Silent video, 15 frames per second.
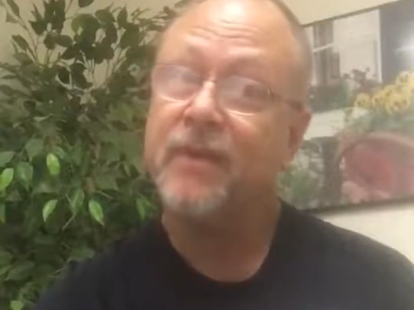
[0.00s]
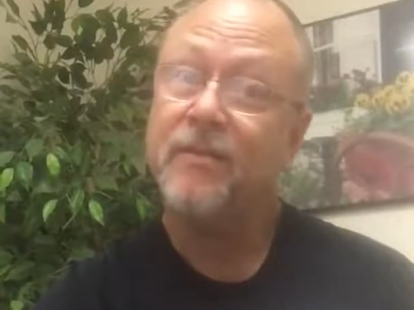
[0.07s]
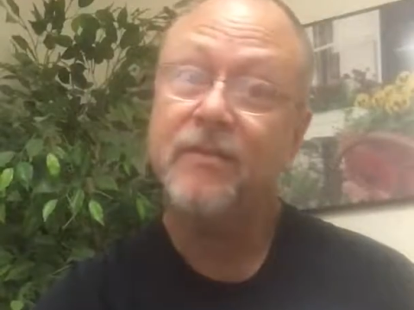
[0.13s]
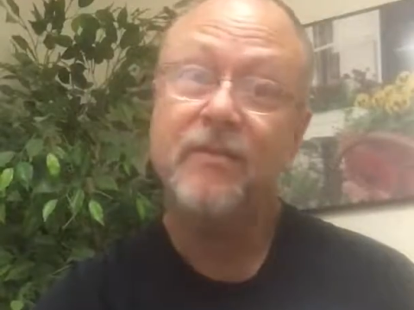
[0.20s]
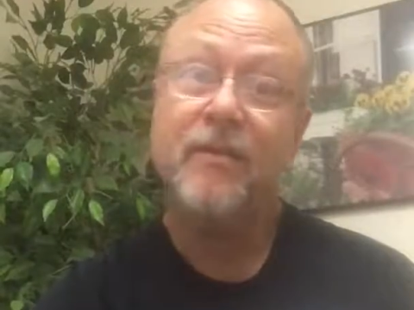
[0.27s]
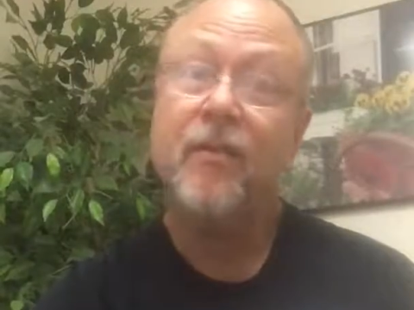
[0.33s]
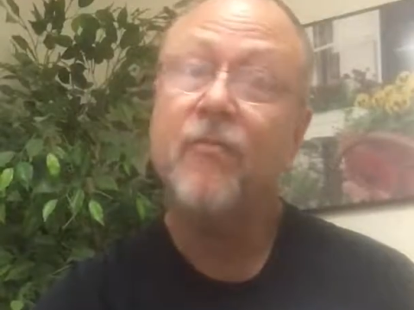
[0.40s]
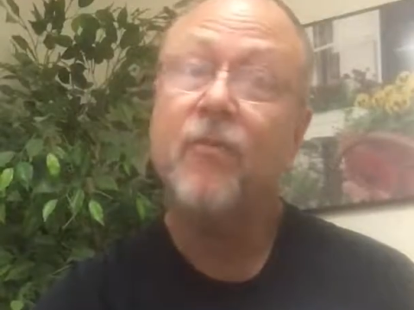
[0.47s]
a
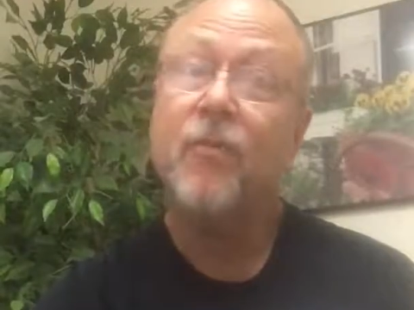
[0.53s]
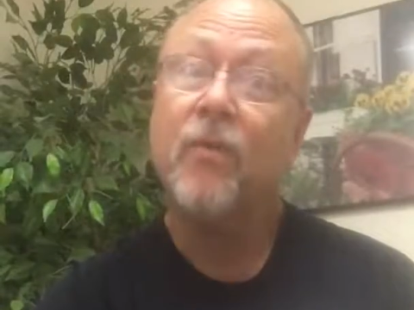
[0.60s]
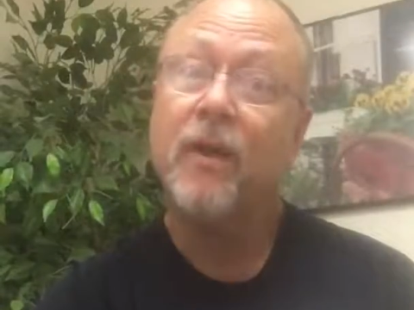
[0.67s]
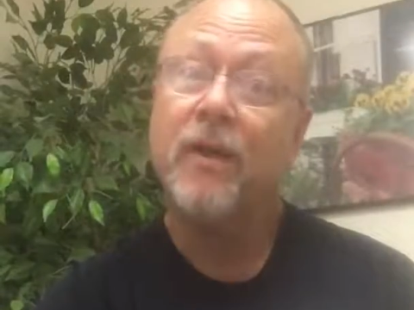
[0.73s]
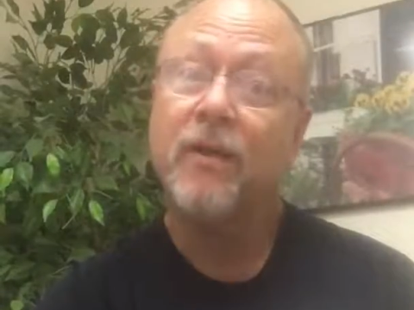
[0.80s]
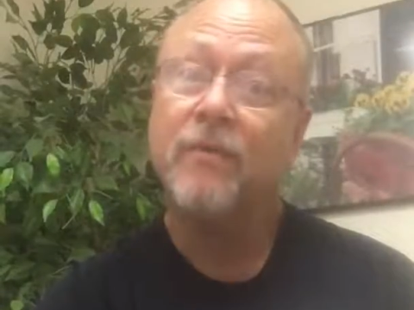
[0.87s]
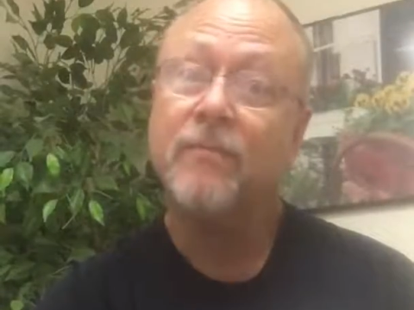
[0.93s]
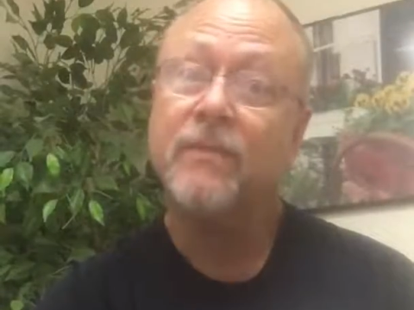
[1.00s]
little
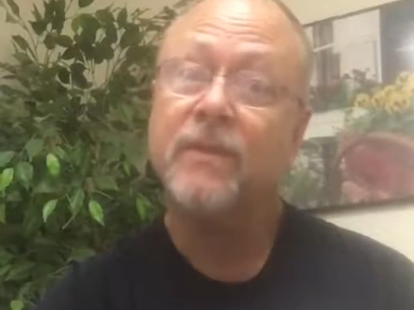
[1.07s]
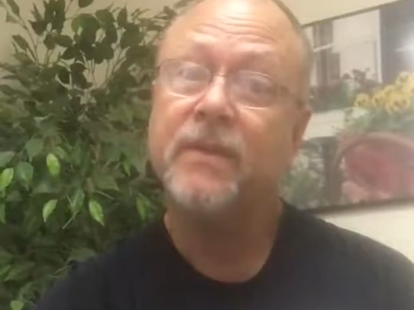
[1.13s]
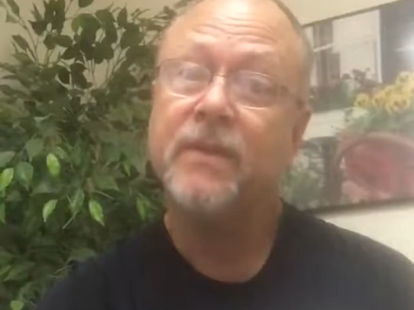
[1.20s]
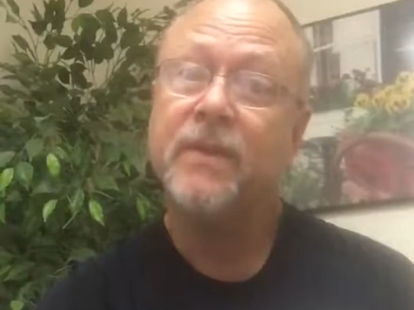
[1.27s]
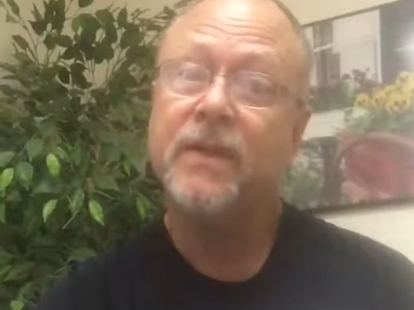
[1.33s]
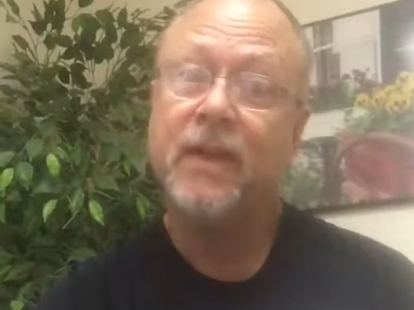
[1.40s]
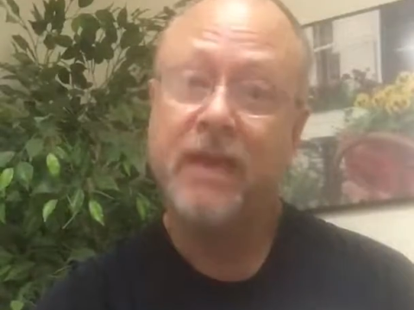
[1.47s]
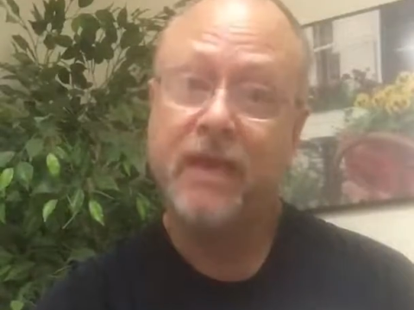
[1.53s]
overwhelmed
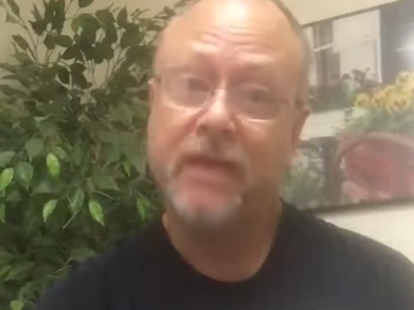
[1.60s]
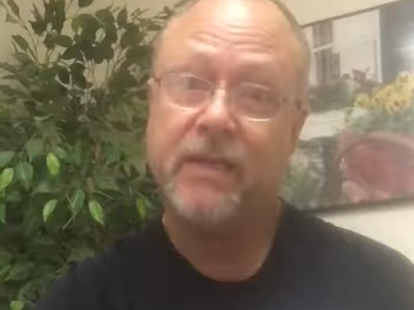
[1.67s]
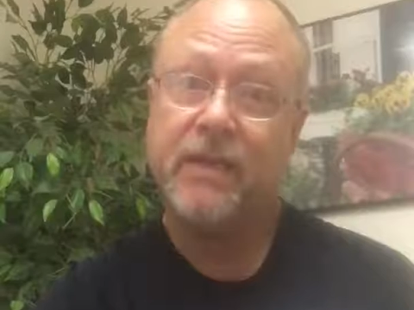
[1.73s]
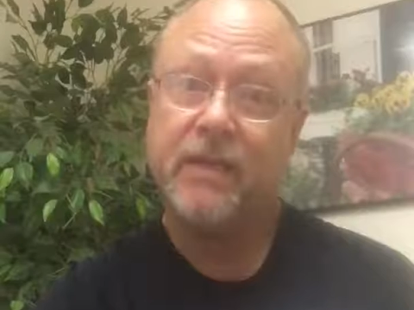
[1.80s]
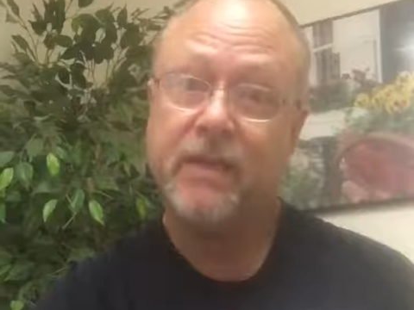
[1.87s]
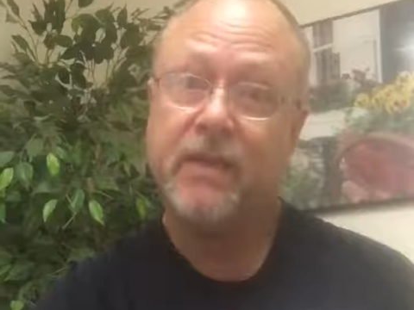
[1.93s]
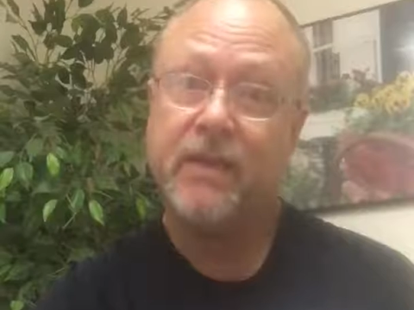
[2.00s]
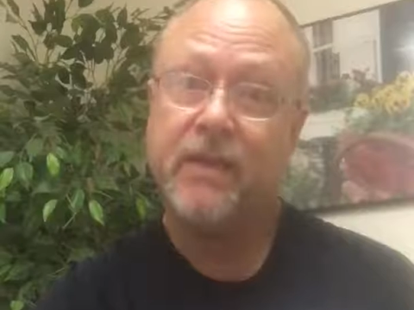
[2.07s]
and
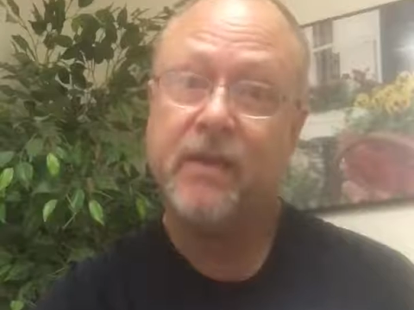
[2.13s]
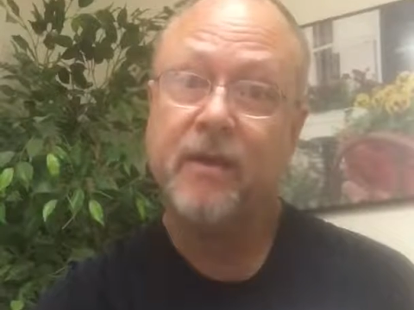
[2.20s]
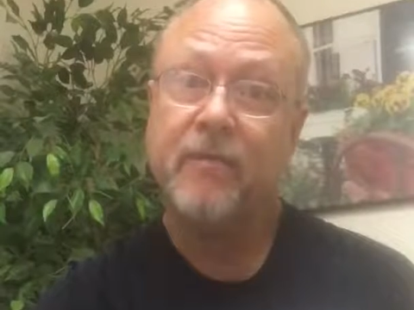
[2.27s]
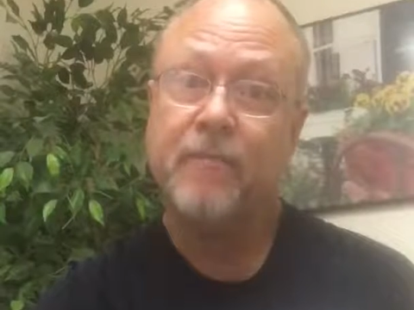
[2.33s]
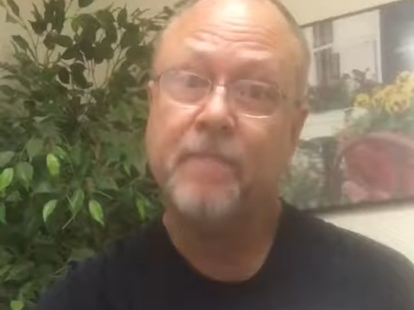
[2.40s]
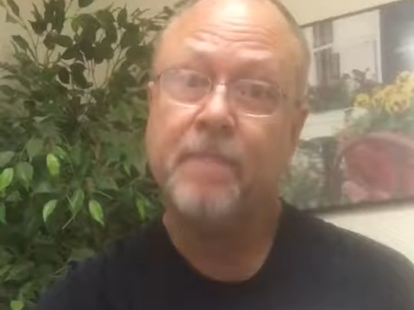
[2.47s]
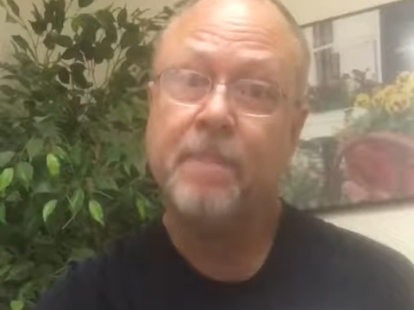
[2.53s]
needing help.